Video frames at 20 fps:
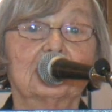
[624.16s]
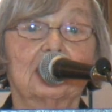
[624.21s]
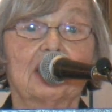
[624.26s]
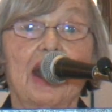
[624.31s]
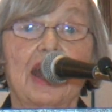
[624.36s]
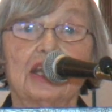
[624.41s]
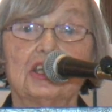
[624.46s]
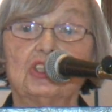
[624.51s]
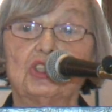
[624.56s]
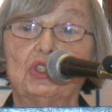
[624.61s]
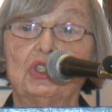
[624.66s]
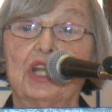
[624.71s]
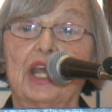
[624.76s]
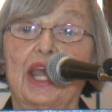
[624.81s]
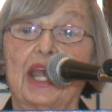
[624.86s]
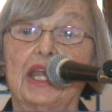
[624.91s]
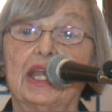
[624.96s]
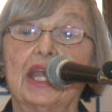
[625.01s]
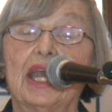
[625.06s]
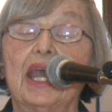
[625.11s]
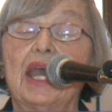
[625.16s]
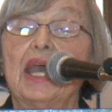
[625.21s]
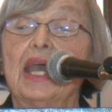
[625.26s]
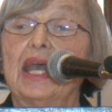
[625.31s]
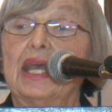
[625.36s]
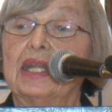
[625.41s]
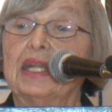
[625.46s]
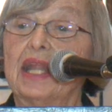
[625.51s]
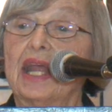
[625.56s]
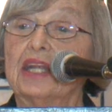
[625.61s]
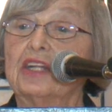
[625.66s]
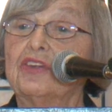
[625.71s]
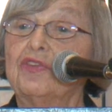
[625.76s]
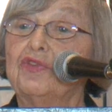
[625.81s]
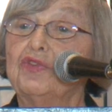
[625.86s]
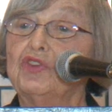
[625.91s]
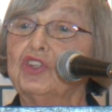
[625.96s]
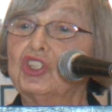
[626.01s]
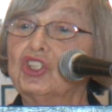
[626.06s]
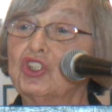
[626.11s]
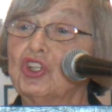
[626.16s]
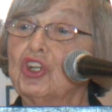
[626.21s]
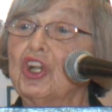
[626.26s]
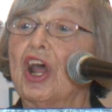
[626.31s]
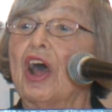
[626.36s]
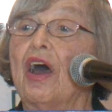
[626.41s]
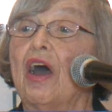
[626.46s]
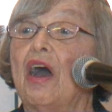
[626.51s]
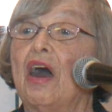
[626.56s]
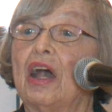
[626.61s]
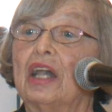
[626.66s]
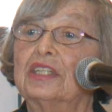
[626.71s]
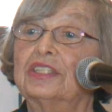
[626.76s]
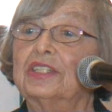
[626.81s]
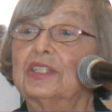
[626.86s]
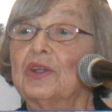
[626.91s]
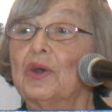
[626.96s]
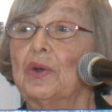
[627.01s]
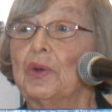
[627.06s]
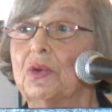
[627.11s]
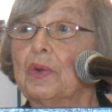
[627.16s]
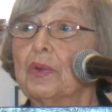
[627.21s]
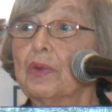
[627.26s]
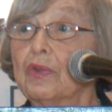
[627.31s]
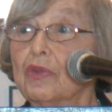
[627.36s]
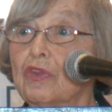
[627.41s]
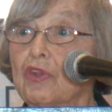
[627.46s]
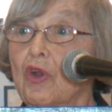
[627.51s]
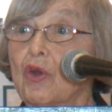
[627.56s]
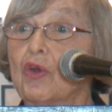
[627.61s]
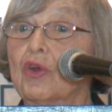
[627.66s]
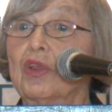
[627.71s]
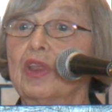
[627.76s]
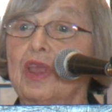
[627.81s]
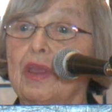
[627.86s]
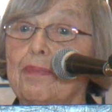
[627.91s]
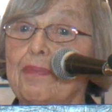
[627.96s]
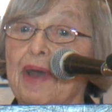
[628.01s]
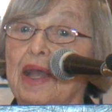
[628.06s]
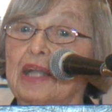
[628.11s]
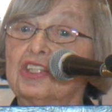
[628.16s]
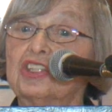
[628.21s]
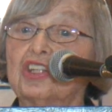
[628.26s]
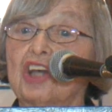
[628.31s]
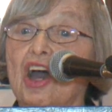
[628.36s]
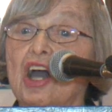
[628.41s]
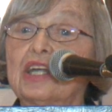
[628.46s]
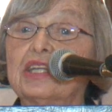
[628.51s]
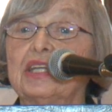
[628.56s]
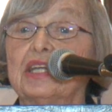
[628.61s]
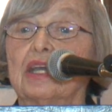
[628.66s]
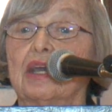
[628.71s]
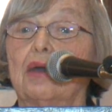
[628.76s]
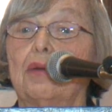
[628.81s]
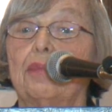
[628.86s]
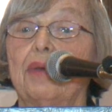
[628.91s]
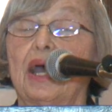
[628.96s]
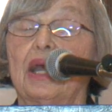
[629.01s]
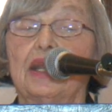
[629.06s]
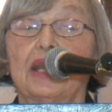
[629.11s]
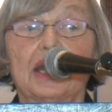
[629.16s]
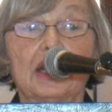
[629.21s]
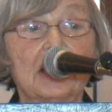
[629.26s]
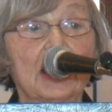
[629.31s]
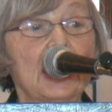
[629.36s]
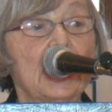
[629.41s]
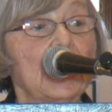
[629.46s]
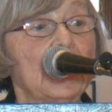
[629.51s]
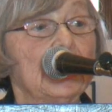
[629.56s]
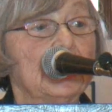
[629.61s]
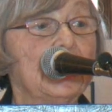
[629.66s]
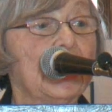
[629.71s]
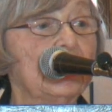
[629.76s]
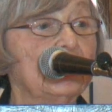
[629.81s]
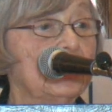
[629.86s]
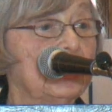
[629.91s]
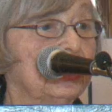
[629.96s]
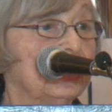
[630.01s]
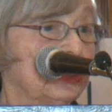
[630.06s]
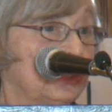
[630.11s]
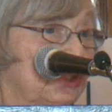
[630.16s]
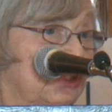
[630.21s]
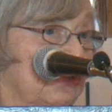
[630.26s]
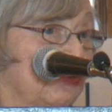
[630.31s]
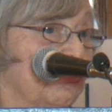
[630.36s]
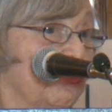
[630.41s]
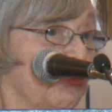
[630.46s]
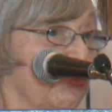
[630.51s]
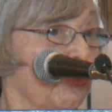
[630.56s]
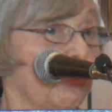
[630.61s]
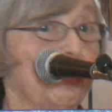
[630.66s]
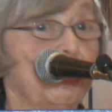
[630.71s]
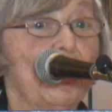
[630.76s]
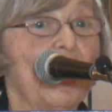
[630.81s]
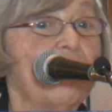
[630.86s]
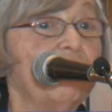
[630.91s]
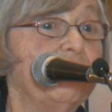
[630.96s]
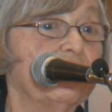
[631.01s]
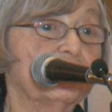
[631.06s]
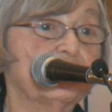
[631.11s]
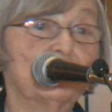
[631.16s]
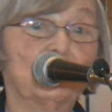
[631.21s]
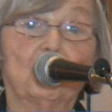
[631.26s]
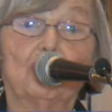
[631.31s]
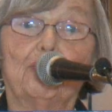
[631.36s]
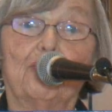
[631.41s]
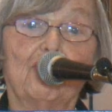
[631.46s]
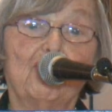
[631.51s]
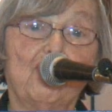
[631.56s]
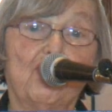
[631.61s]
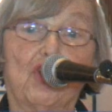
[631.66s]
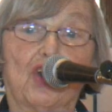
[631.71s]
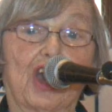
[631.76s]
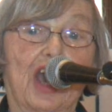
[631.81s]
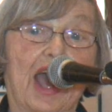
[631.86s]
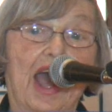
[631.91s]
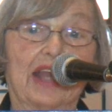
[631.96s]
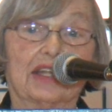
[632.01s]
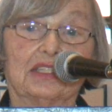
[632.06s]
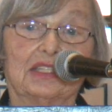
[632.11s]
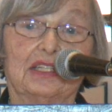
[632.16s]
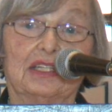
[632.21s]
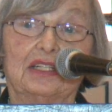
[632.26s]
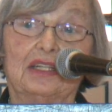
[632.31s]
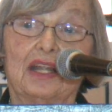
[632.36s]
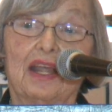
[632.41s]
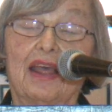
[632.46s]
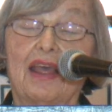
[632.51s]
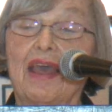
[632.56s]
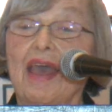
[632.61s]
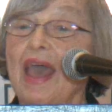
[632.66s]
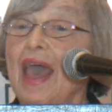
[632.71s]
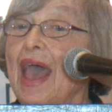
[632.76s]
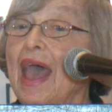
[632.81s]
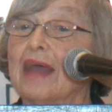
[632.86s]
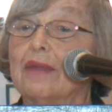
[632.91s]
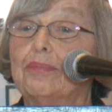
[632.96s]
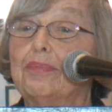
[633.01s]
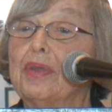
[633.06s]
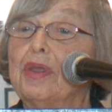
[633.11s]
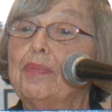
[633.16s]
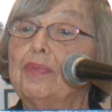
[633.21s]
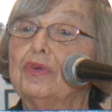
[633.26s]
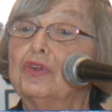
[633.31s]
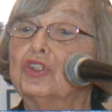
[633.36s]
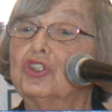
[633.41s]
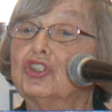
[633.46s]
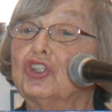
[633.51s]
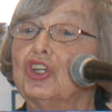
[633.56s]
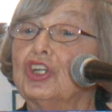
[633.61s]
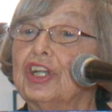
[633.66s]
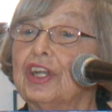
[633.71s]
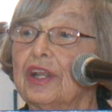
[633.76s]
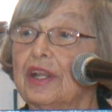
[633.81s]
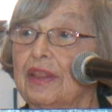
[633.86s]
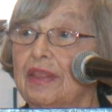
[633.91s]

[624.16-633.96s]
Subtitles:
like today, that we should also keep on talking about it, that never should be forgotten, and people should